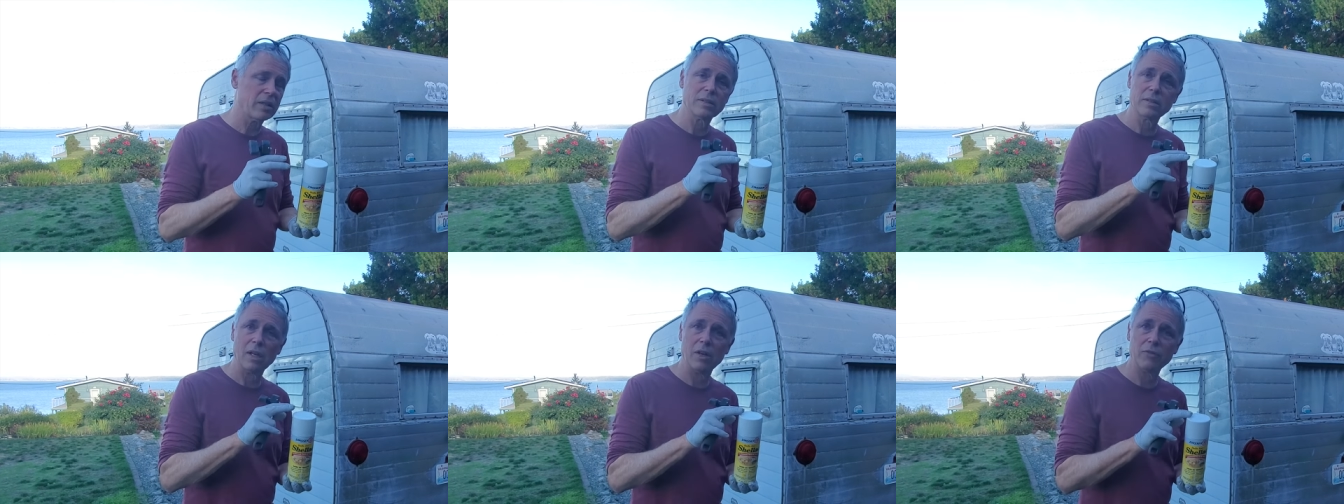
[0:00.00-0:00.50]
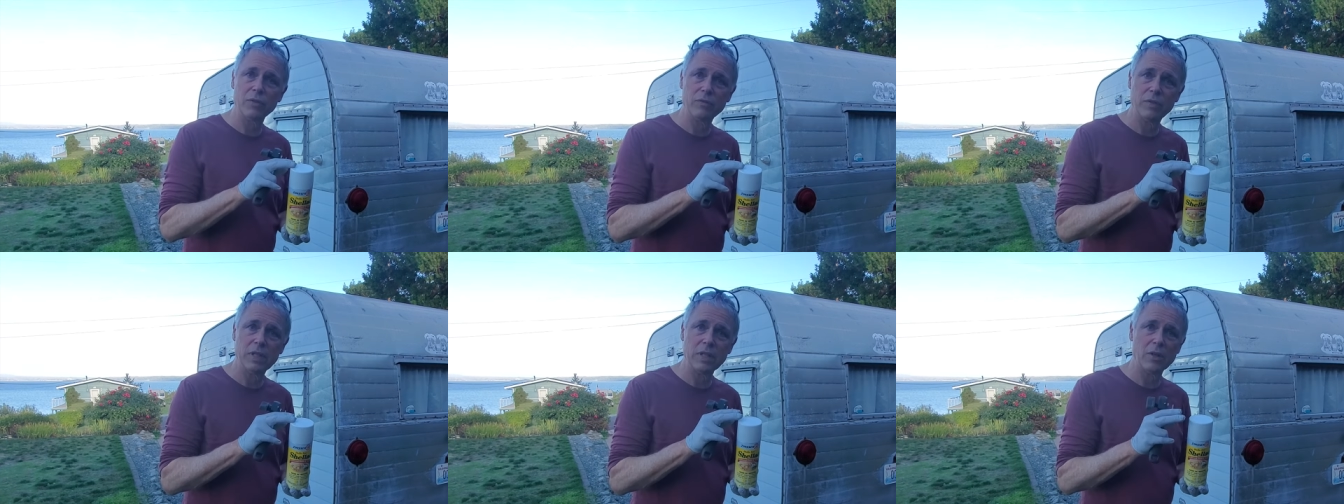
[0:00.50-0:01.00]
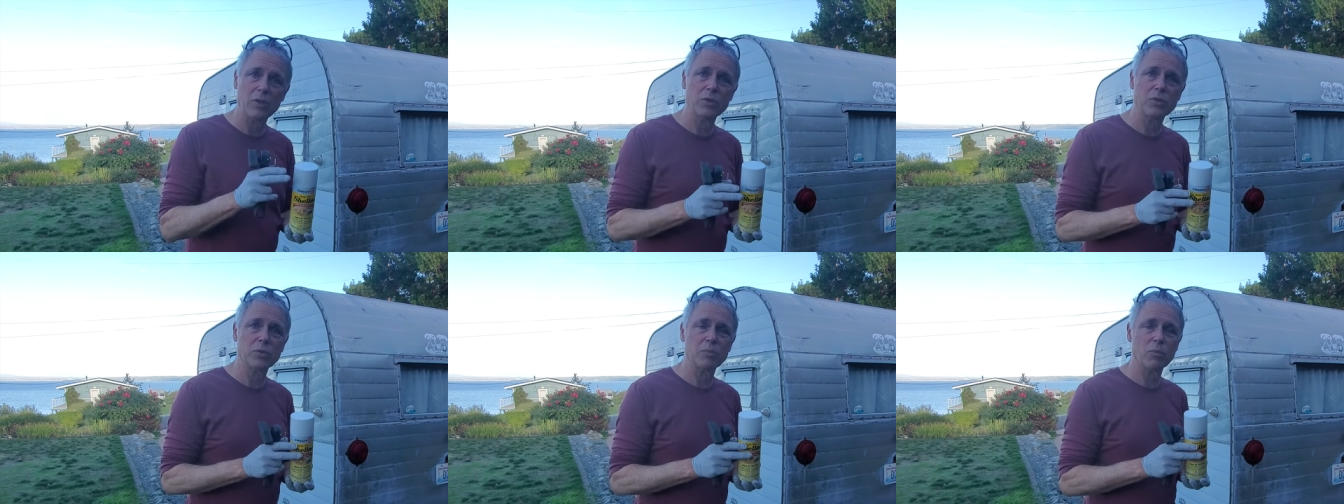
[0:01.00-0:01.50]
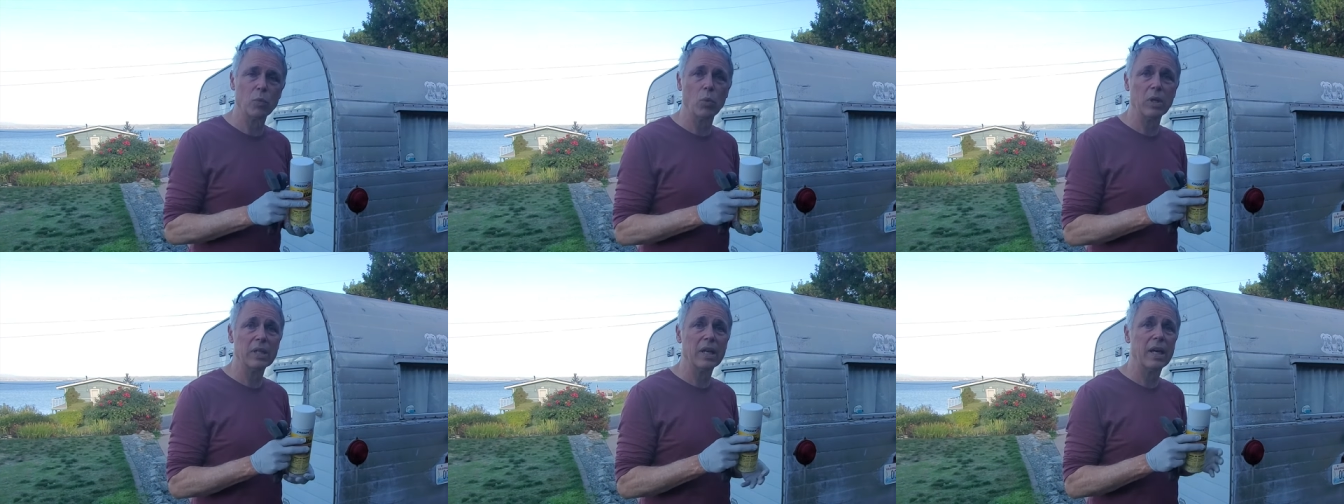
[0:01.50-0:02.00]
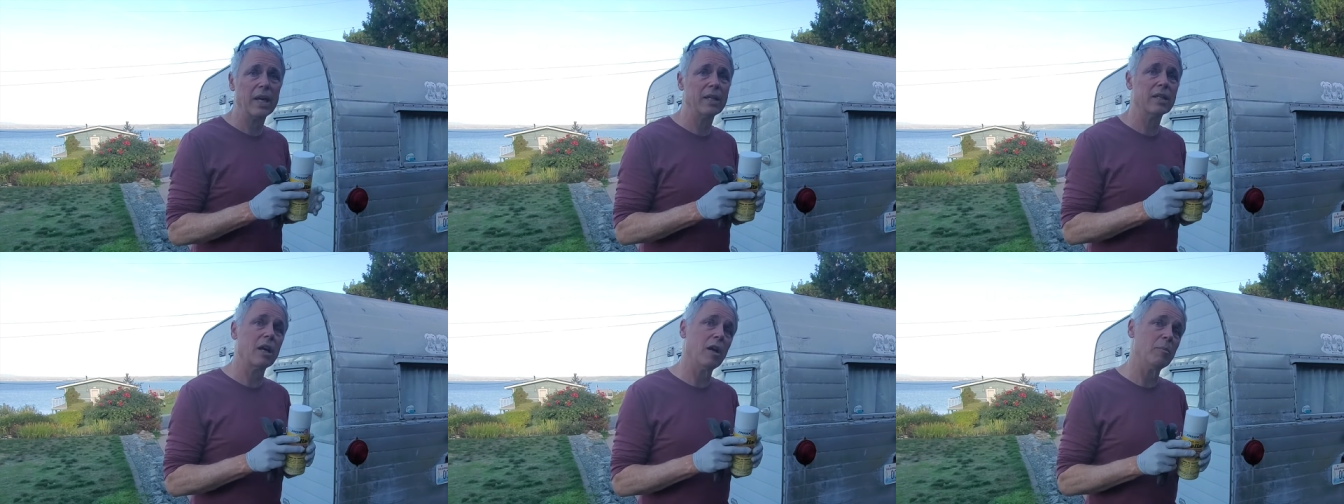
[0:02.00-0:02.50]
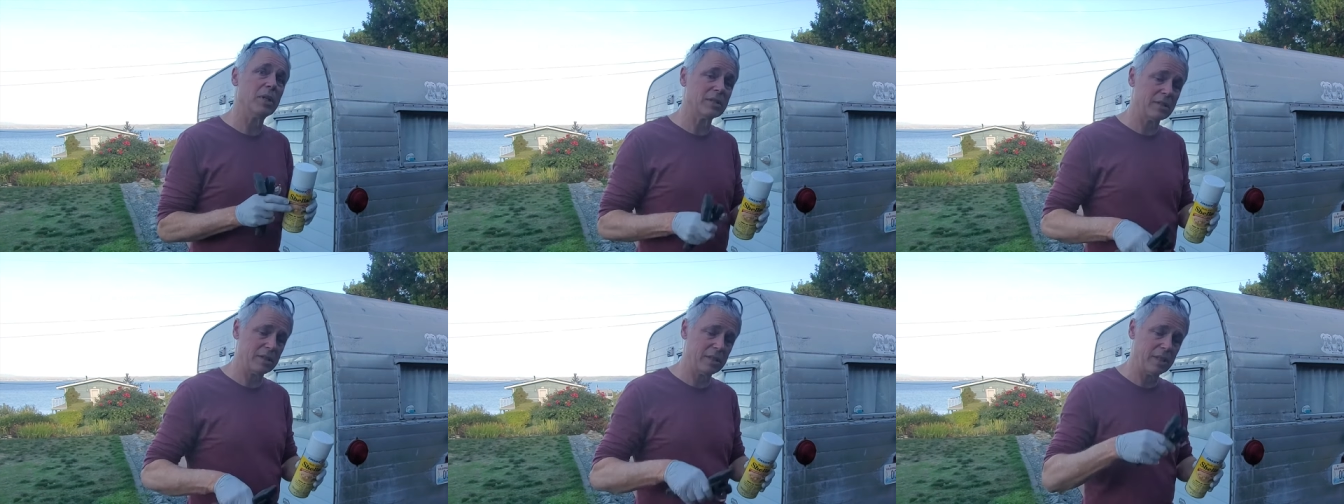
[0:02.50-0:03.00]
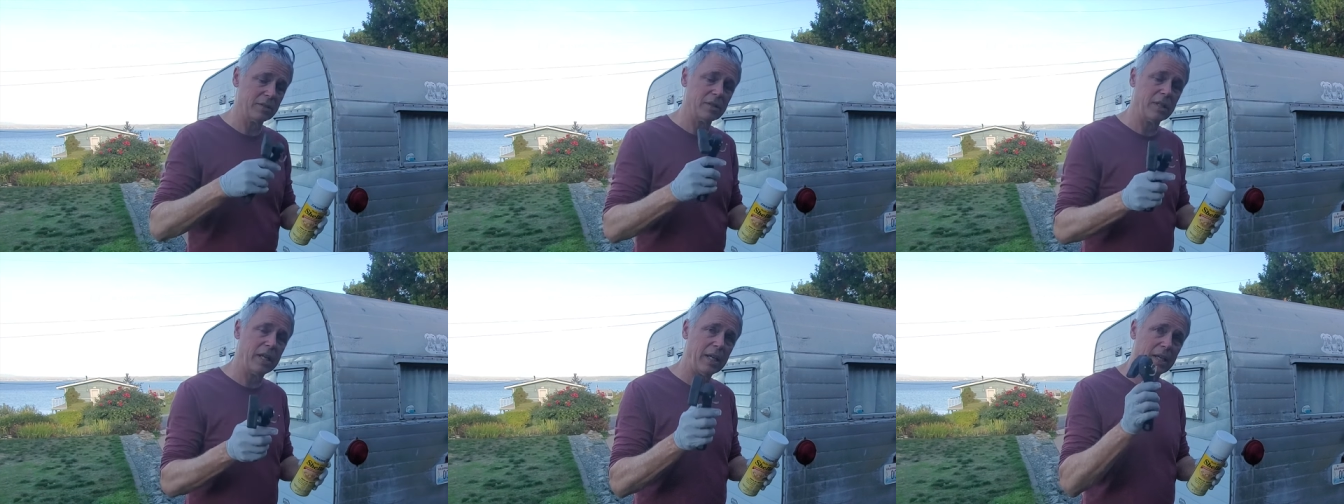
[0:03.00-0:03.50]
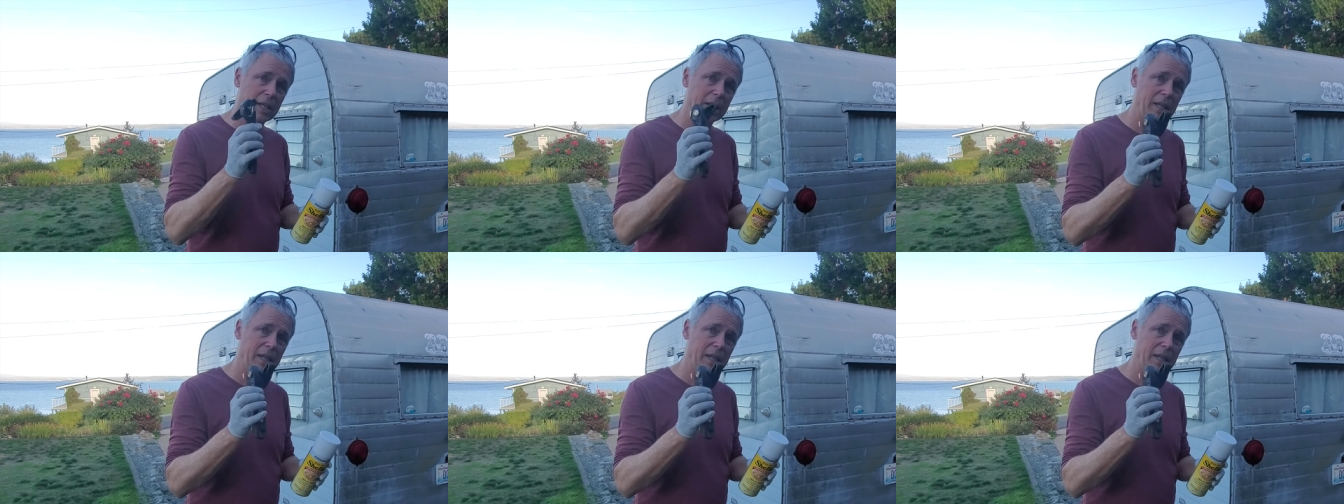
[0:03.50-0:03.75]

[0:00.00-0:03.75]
Saw a few videos. One guy in comments suggested, hey,